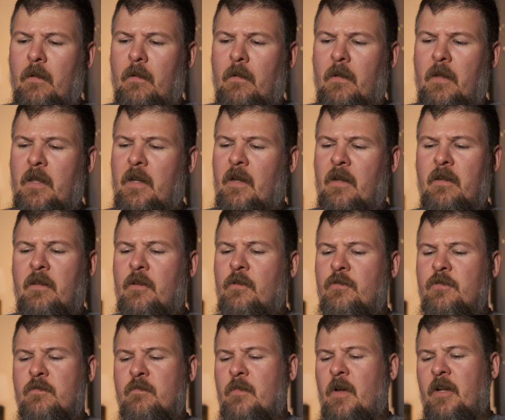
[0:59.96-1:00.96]
He didn't
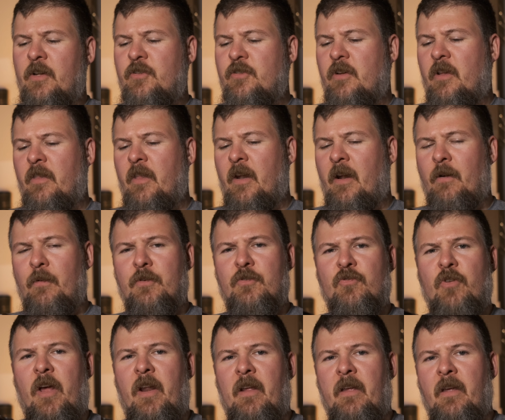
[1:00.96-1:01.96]
use much, and then I would
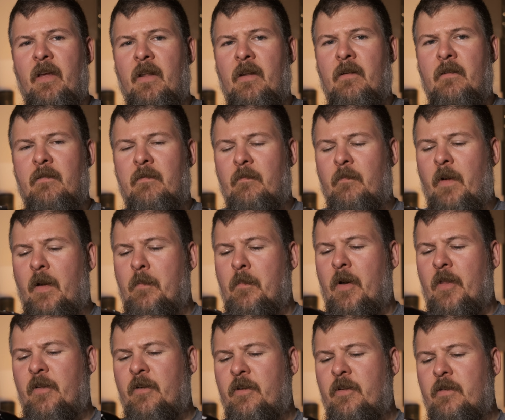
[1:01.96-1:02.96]
try to get my
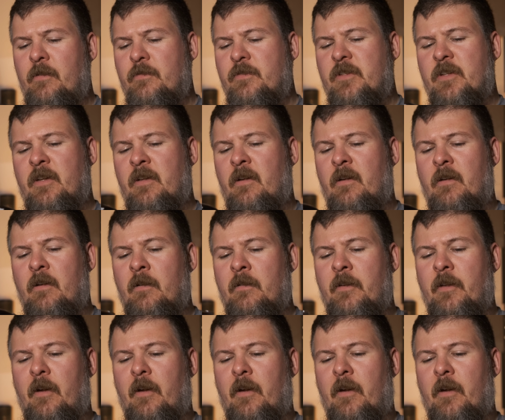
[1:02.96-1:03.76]
mother to use it, and I